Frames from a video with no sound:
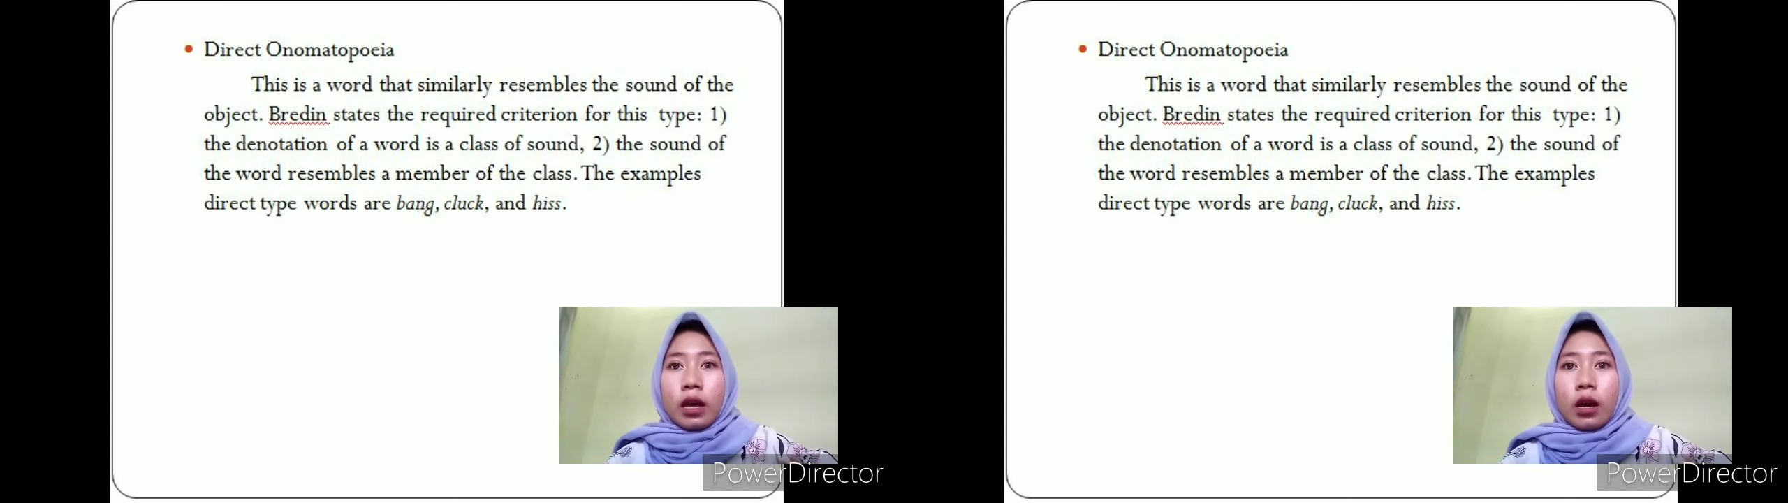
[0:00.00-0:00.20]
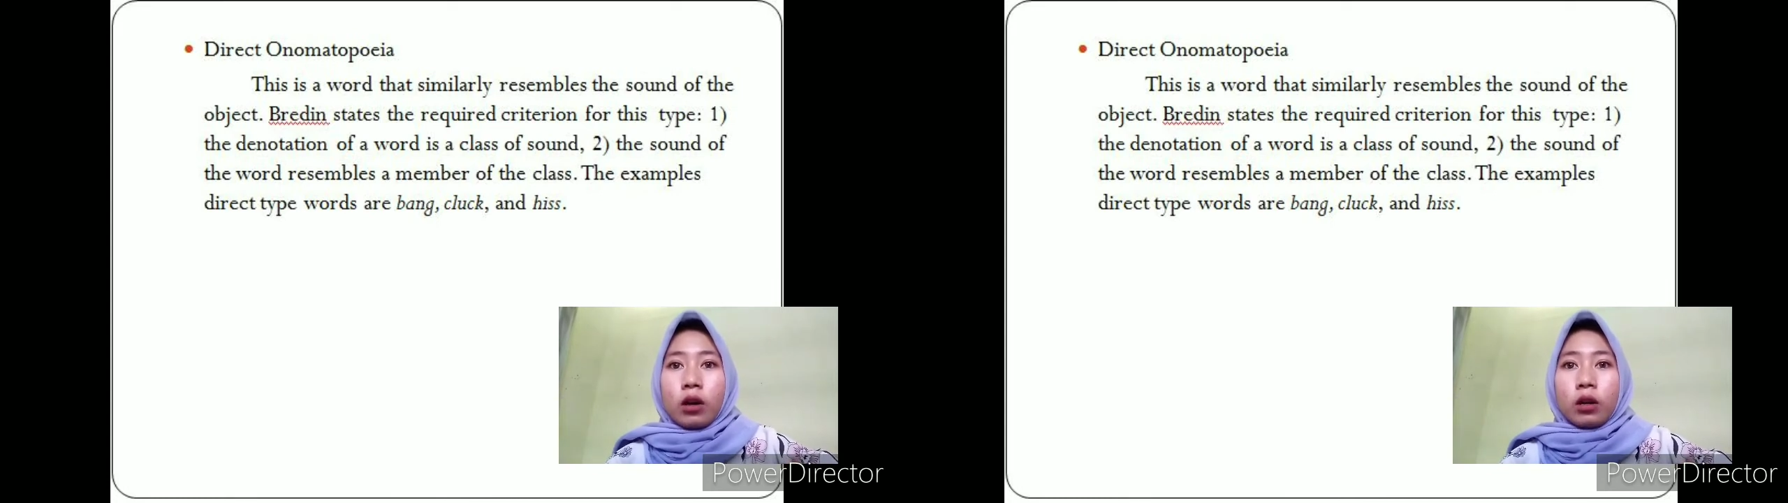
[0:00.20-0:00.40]

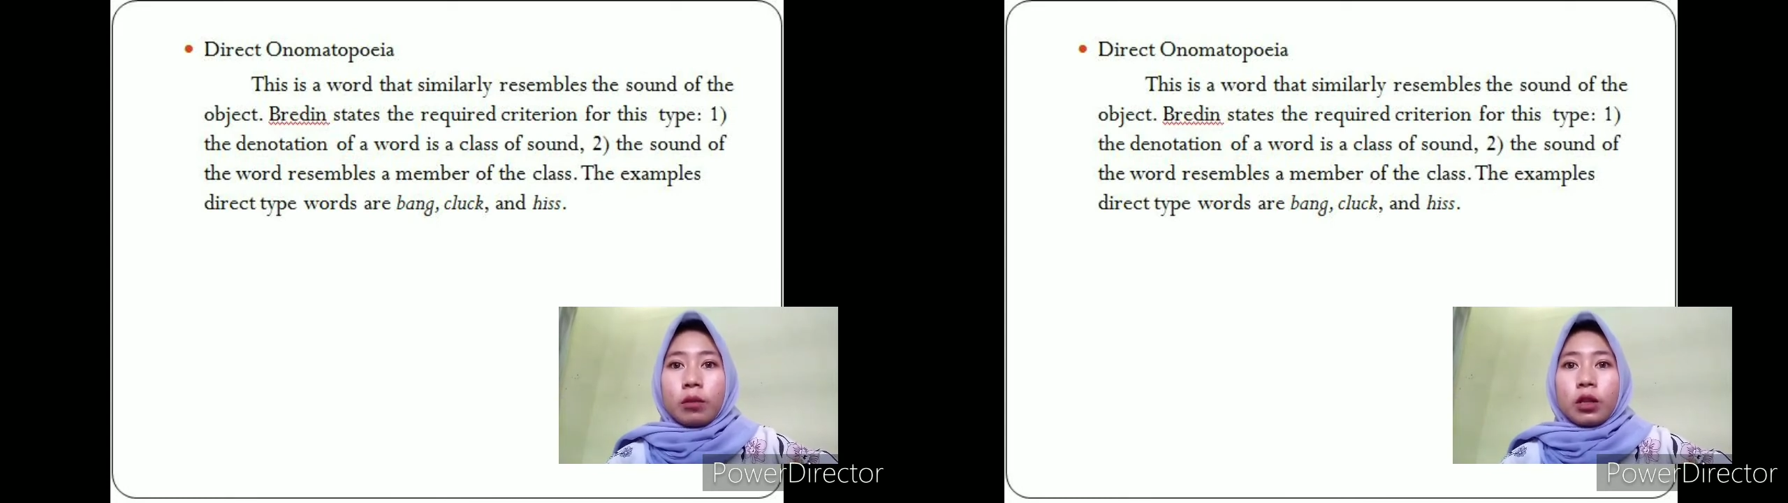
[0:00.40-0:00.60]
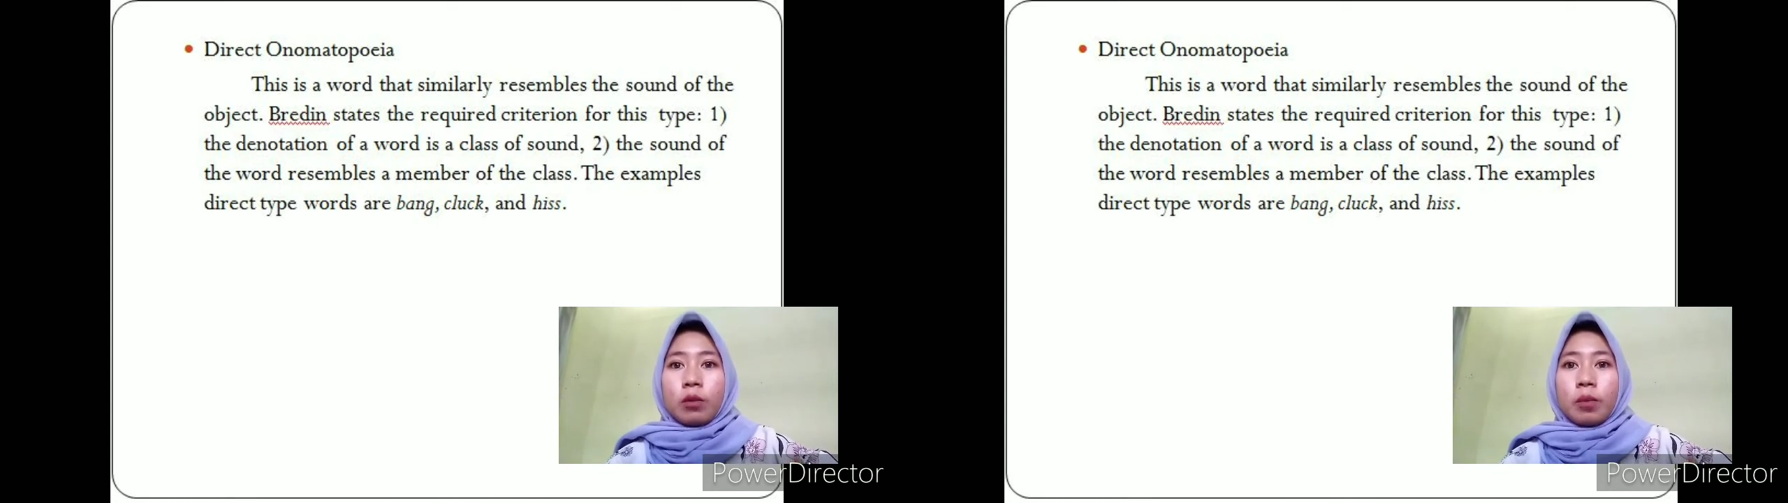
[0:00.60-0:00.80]

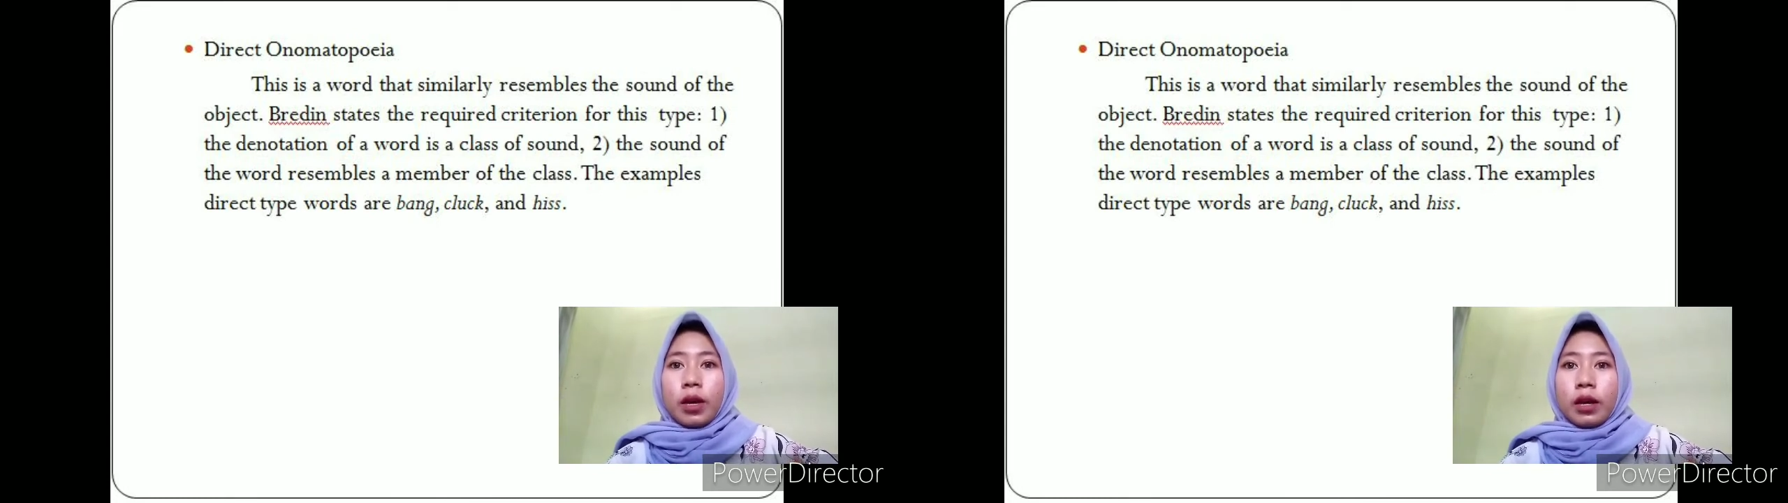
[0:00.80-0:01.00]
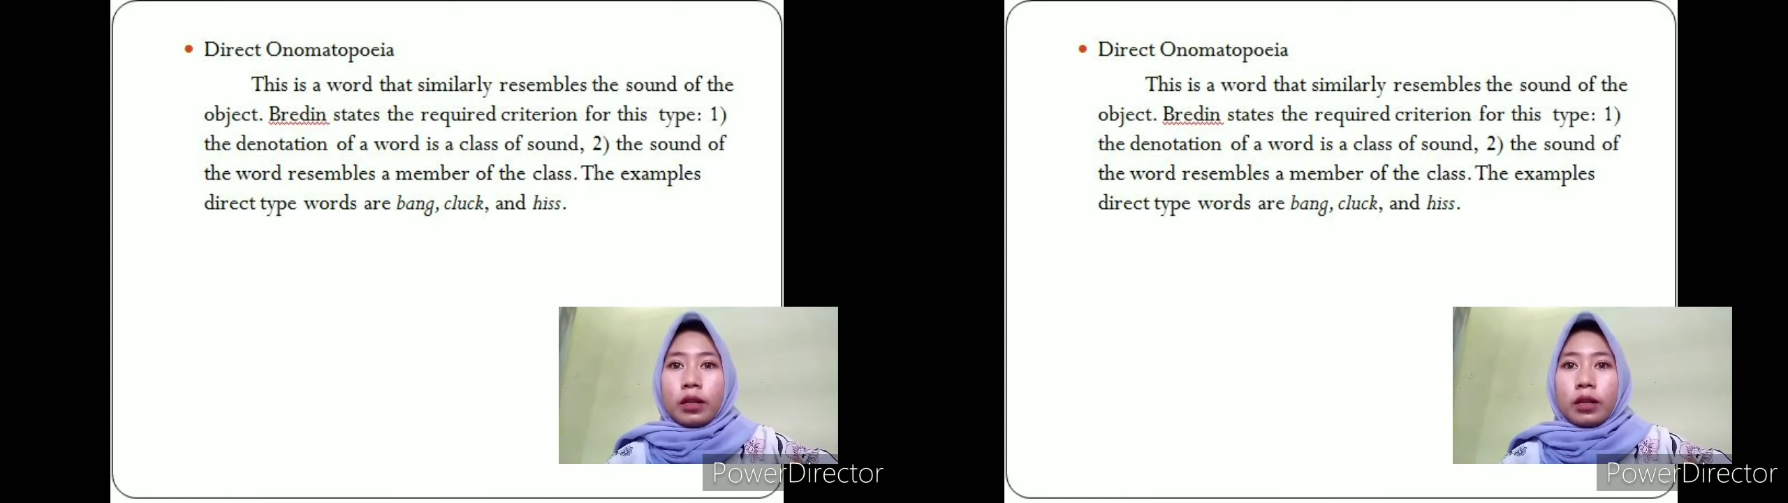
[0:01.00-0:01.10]
onomatopoeia